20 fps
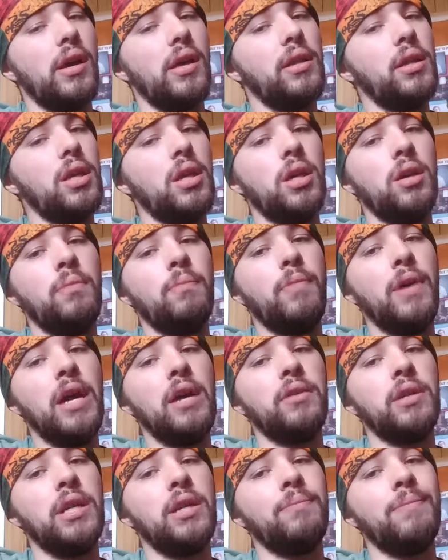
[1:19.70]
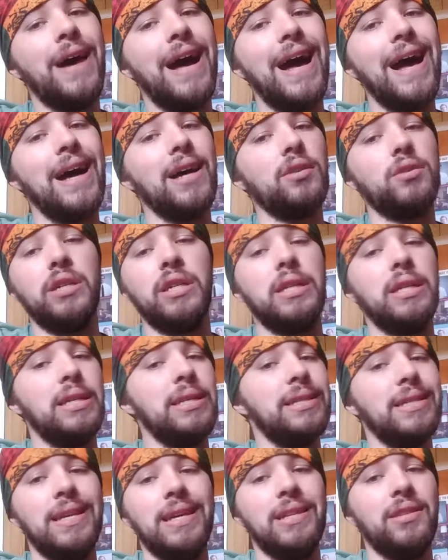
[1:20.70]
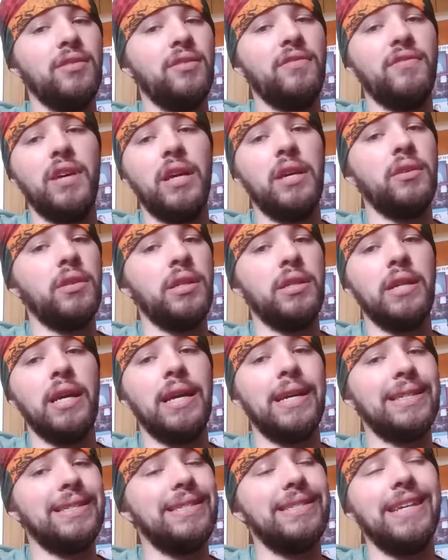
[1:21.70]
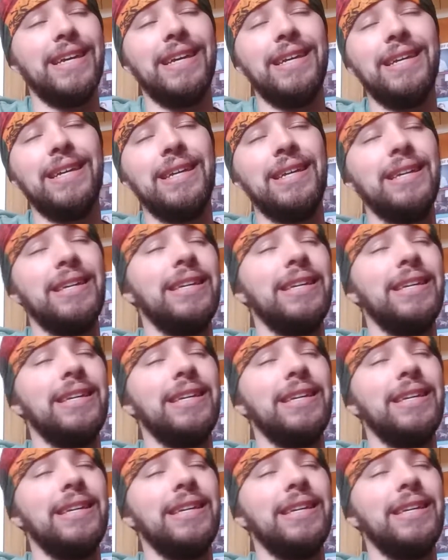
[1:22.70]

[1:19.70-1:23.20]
they buried my grace, yeah, the very next day.